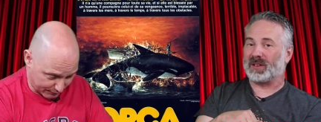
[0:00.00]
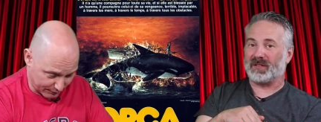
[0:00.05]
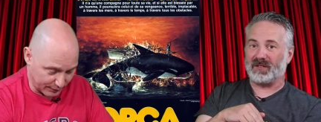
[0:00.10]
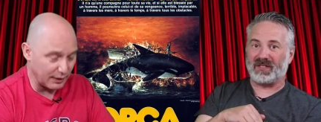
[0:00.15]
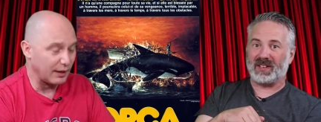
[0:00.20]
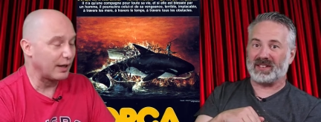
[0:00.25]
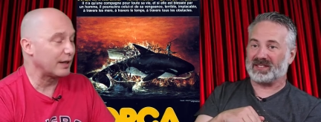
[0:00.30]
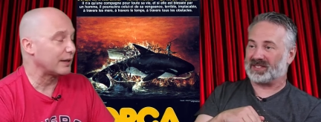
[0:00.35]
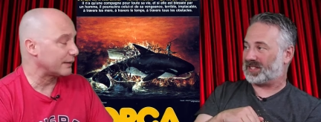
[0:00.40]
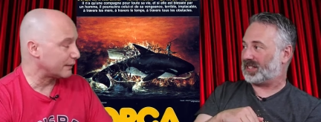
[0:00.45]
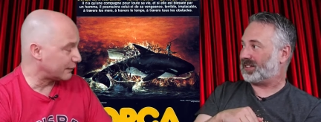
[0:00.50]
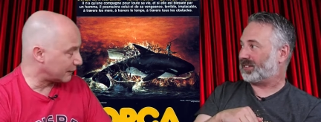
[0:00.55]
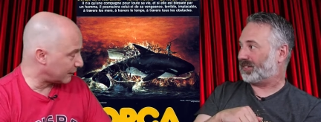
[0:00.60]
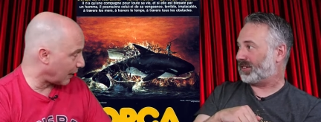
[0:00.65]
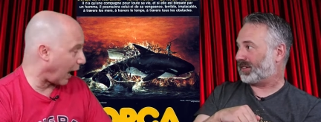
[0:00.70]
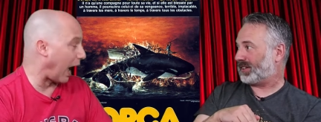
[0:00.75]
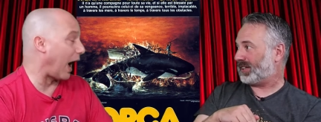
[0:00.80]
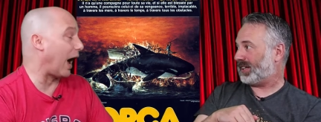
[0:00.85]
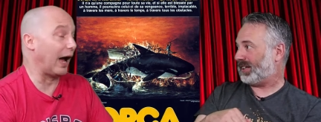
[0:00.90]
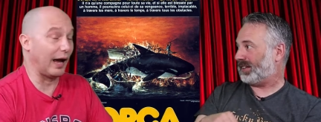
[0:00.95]
Speaker 1: yes. convincing
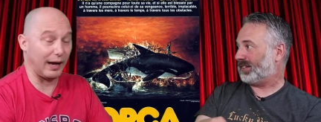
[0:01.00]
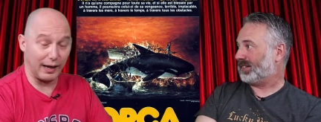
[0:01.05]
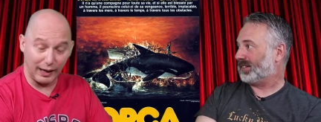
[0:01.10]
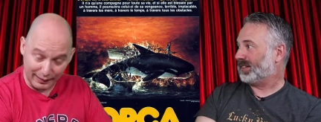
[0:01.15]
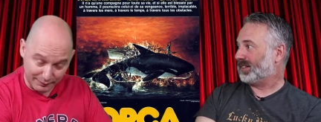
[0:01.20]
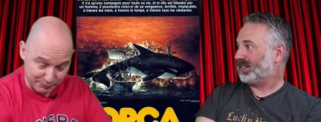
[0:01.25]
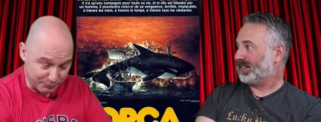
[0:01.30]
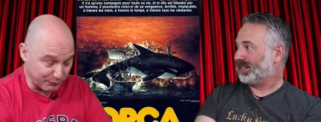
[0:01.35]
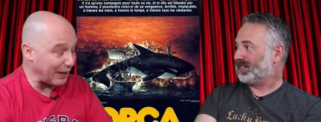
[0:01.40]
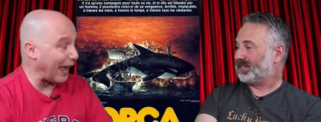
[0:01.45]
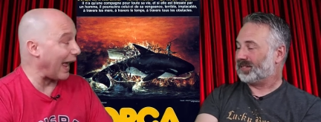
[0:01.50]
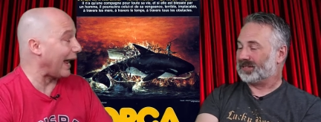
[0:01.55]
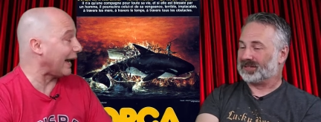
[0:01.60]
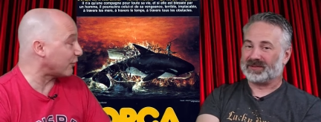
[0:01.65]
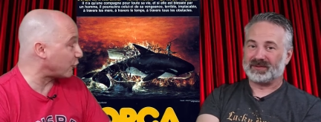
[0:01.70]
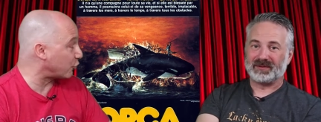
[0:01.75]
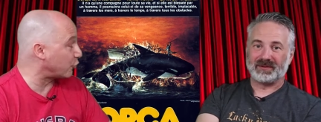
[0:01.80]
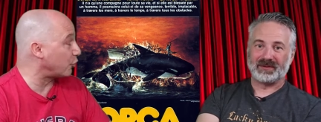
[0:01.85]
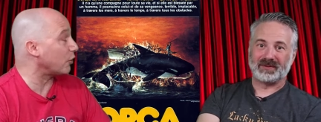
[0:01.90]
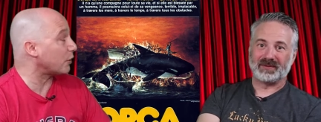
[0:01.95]
looking. It,
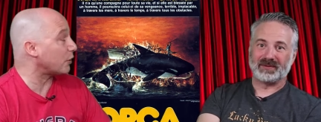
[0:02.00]
it